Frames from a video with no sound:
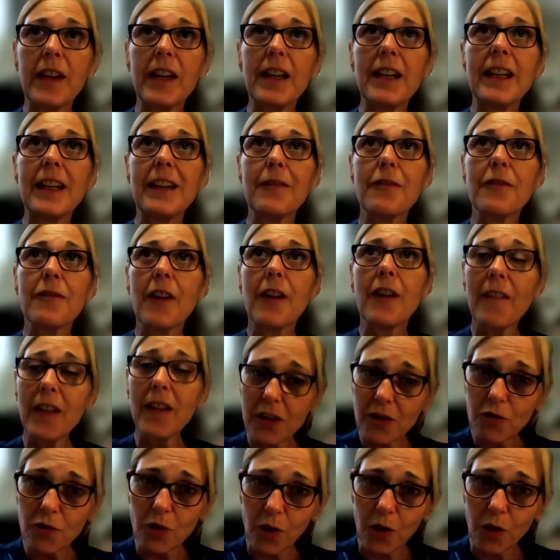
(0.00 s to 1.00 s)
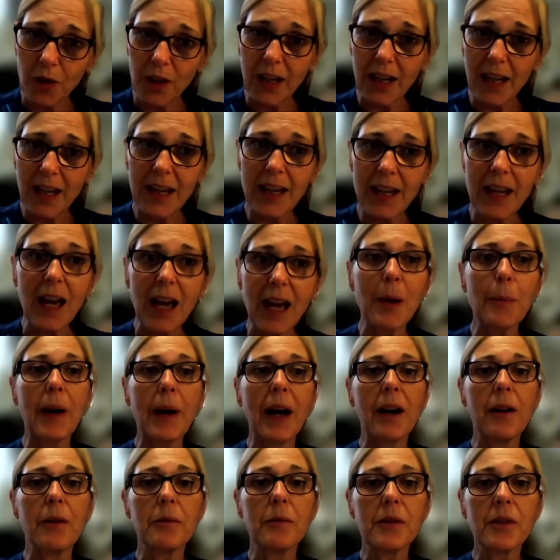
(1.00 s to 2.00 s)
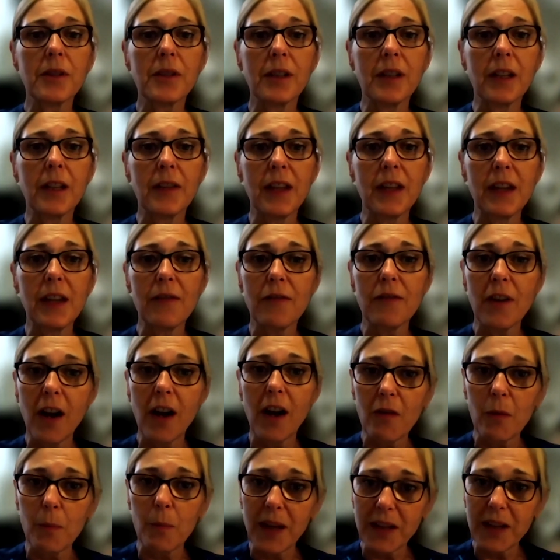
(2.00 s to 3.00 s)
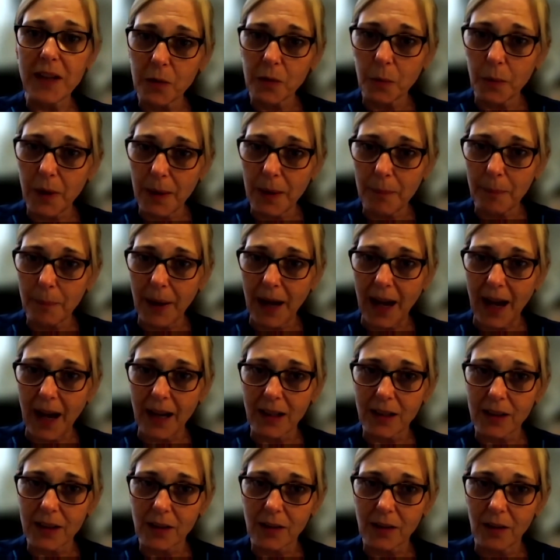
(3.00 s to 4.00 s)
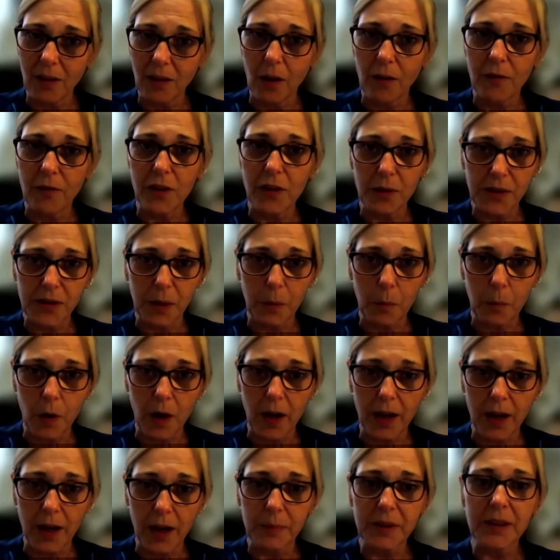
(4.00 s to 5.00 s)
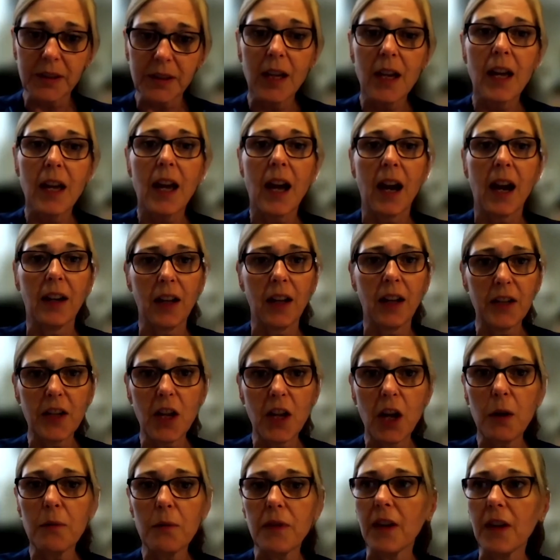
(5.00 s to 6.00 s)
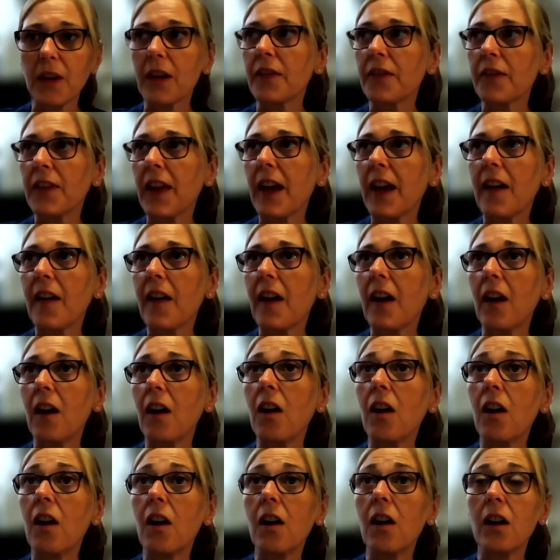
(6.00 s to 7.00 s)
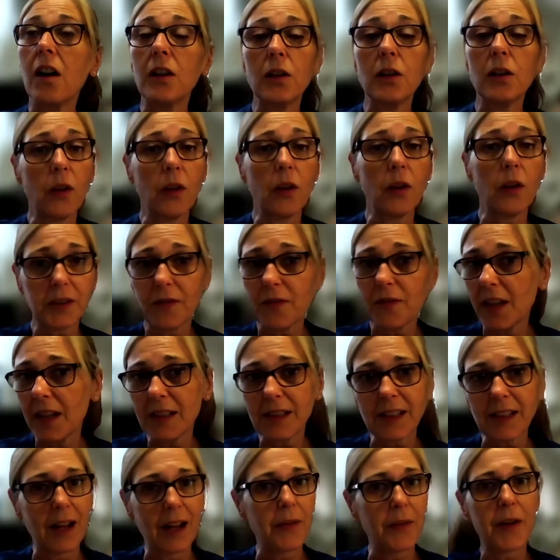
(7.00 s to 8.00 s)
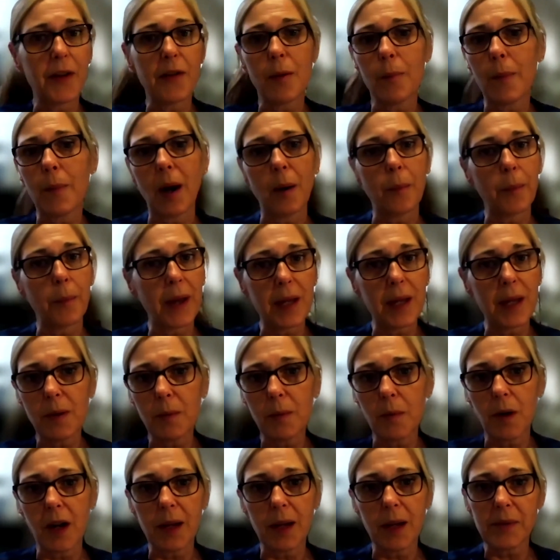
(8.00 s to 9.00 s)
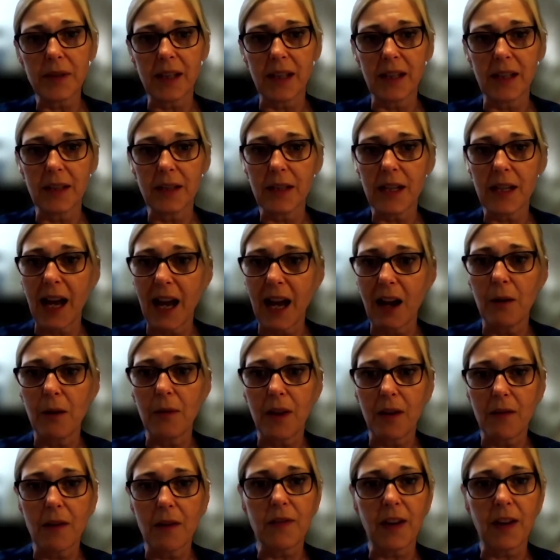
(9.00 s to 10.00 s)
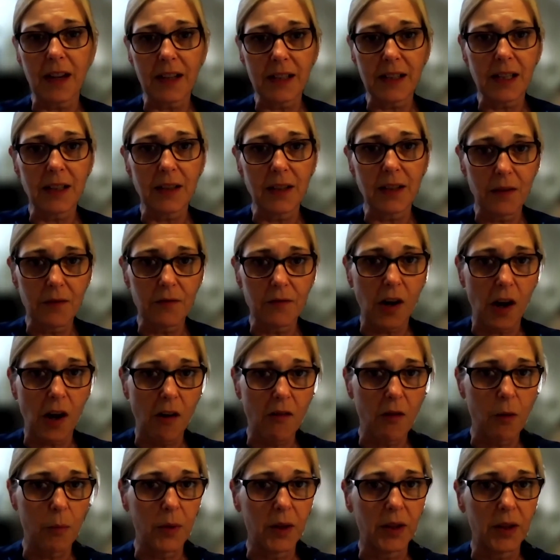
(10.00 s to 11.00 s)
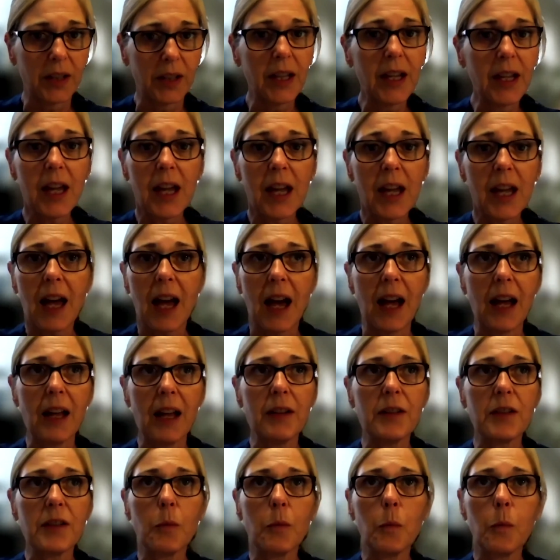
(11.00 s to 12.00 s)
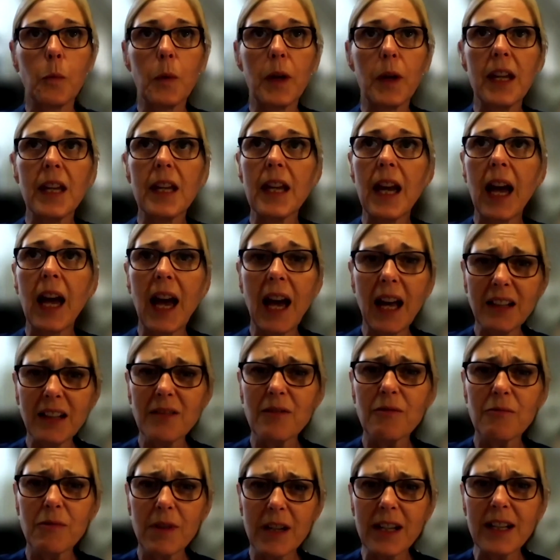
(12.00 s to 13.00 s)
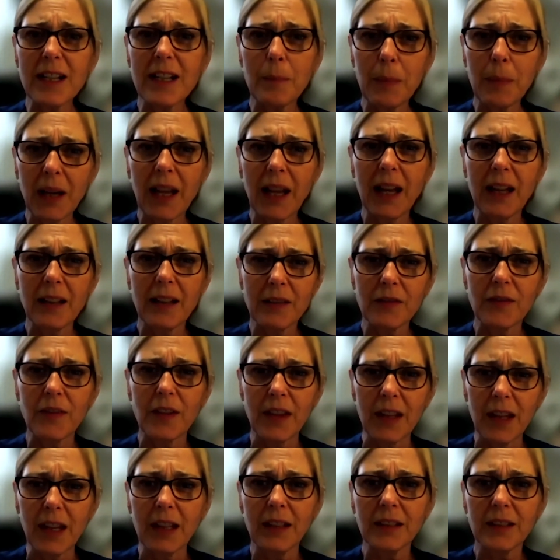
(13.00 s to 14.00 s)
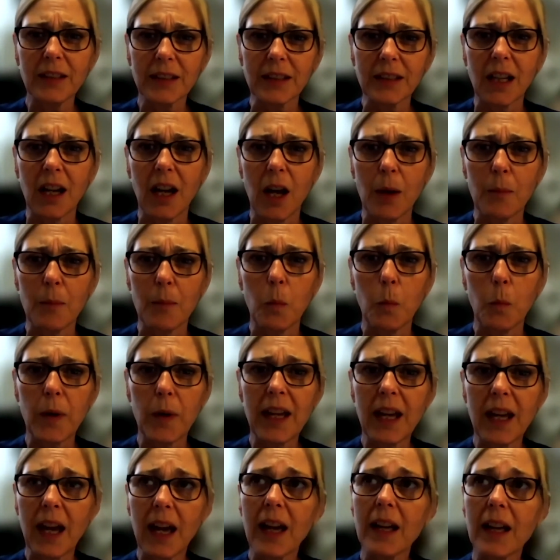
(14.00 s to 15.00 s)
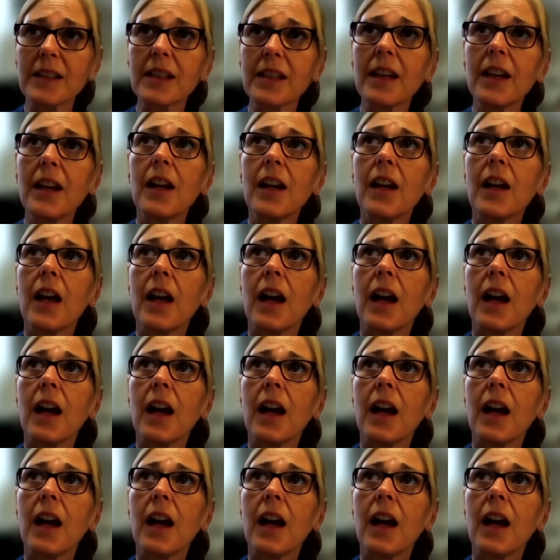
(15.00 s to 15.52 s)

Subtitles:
feeling very strongly about the environmental impact of using wipes. And I know that there are lots of things out there about baby wipes and how they're affecting the environment. And we hadn't really planned for this. We had